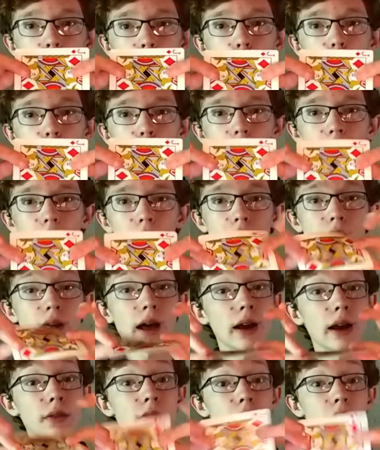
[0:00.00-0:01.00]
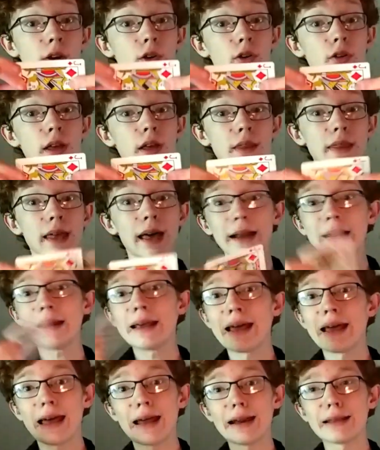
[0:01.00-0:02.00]
you grab it out of thin air like that.
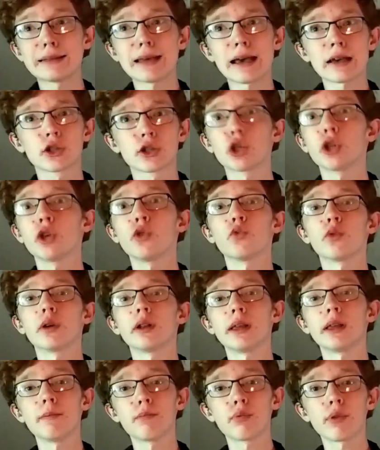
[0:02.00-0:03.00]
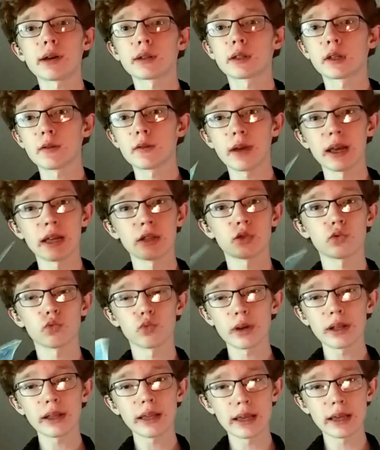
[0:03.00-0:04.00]
And it's actually really impressive, it's
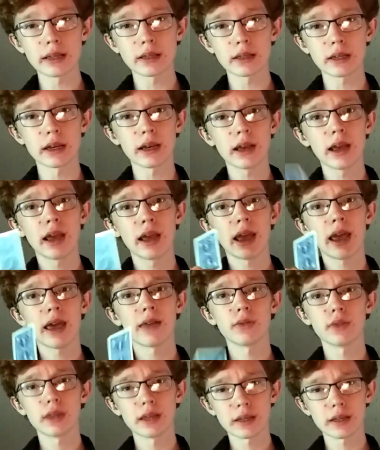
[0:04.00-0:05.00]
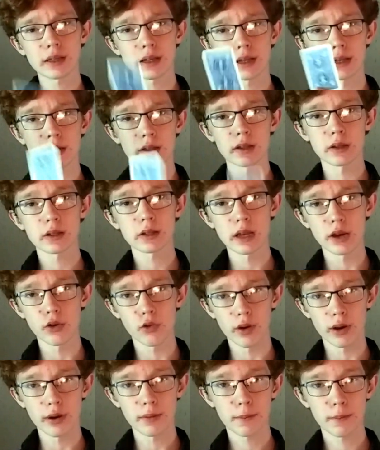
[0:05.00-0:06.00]
really easy, and this is the
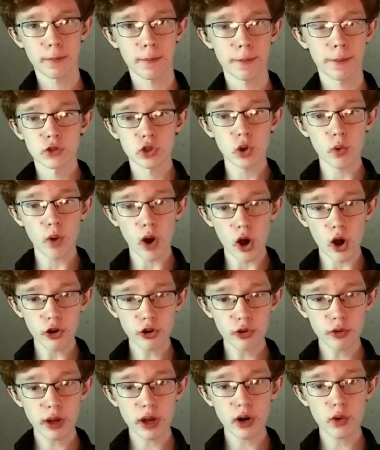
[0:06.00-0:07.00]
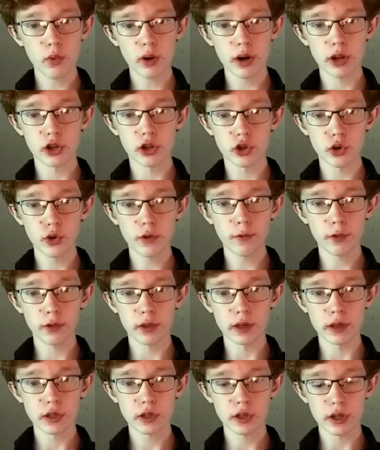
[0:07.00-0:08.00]
secret. So all you're going to want to do for
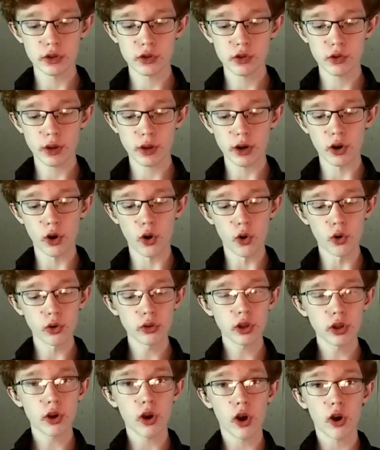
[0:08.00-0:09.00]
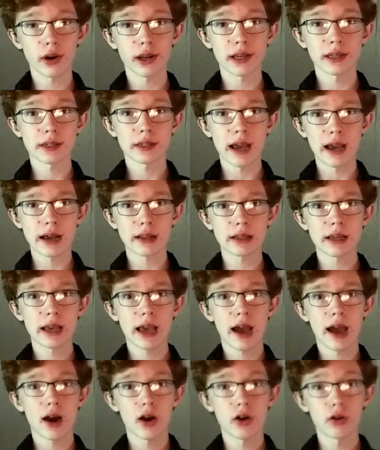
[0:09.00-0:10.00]
this is you're going to hold the card exactly
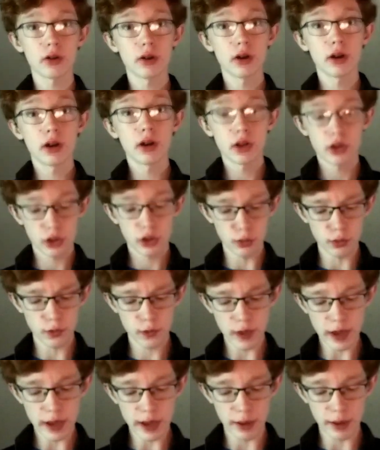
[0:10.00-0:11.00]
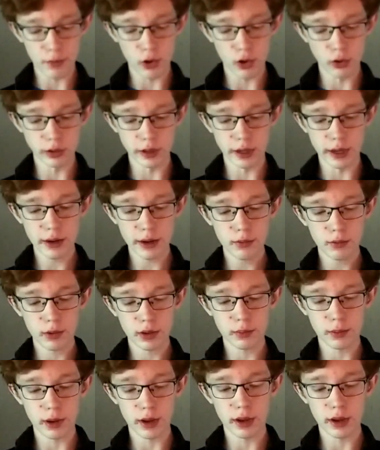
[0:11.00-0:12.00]
how you think I'm holding it,
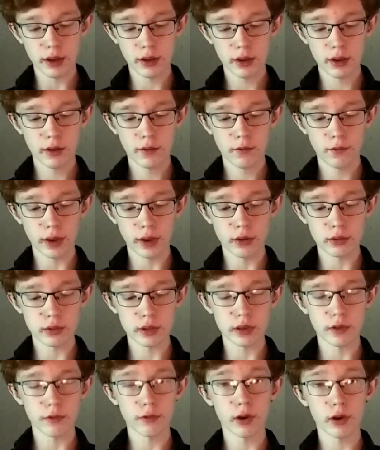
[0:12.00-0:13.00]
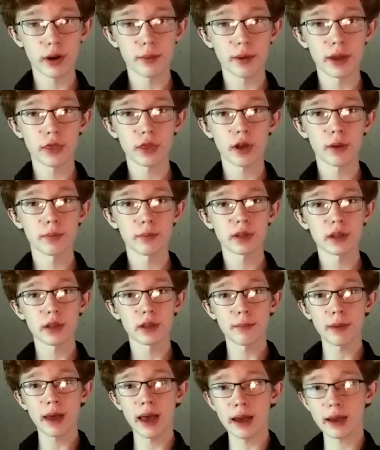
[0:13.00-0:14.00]
with my fingers in the front and my thumbs in
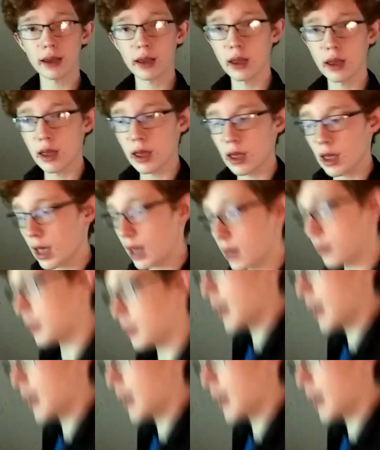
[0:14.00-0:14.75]
the back, and